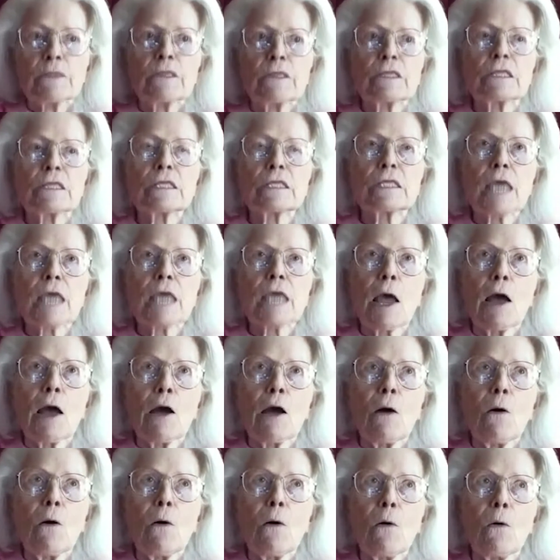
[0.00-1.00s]

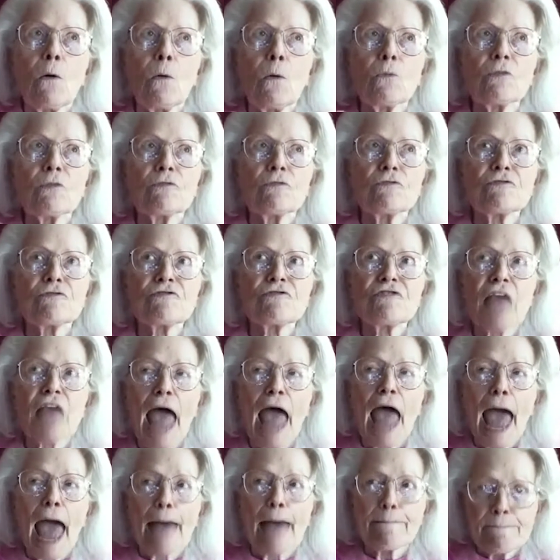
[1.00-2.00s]
So
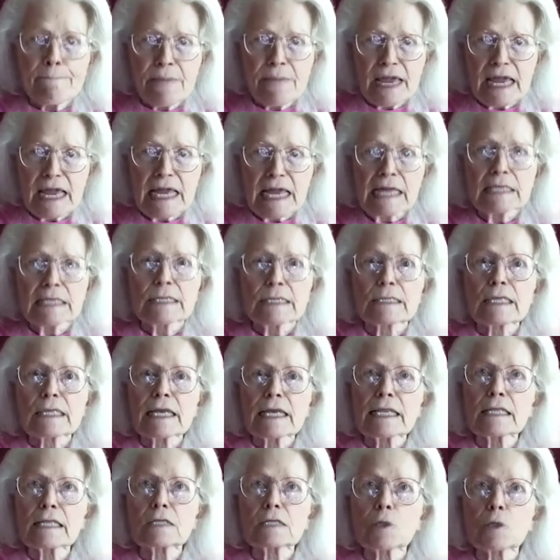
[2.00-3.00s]
that means
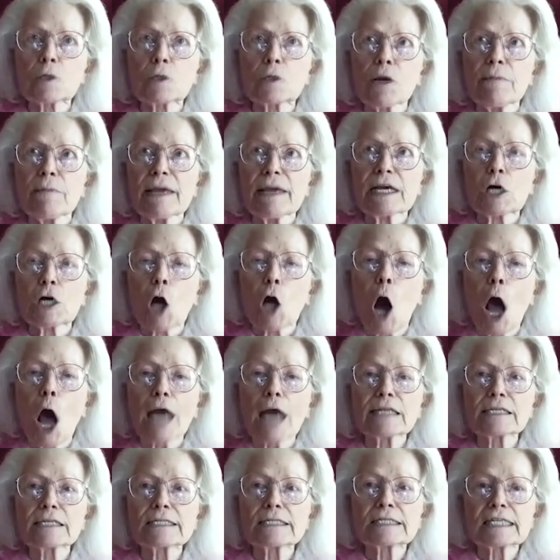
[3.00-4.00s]
that it's going to be
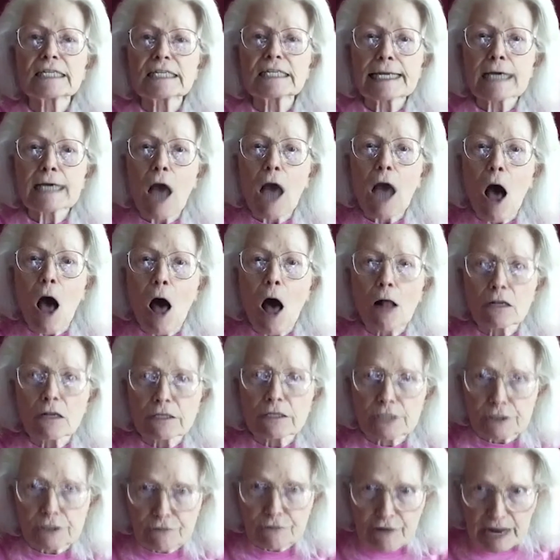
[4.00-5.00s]
constantly
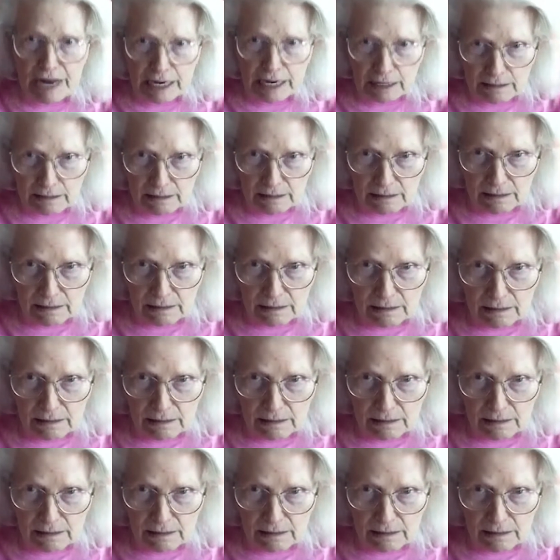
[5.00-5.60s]
altering.